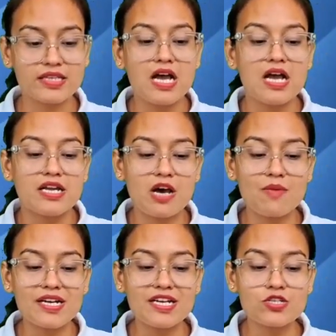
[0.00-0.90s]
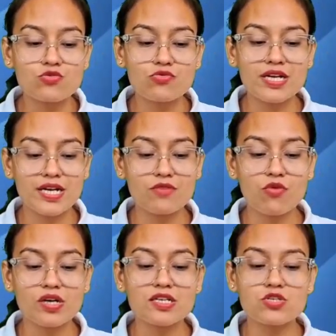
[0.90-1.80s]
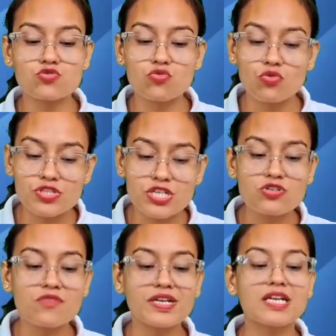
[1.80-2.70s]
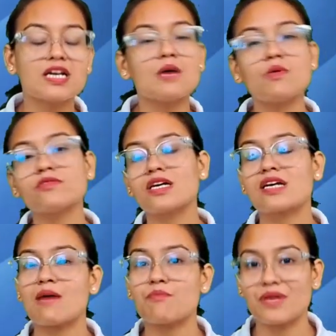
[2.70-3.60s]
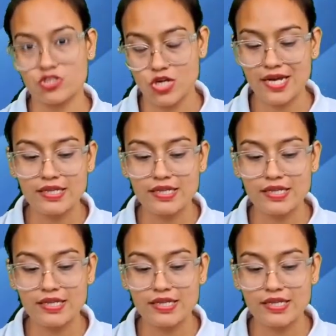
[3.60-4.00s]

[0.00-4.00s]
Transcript: Now my dear student, what are the sources of income of the gram panchayat?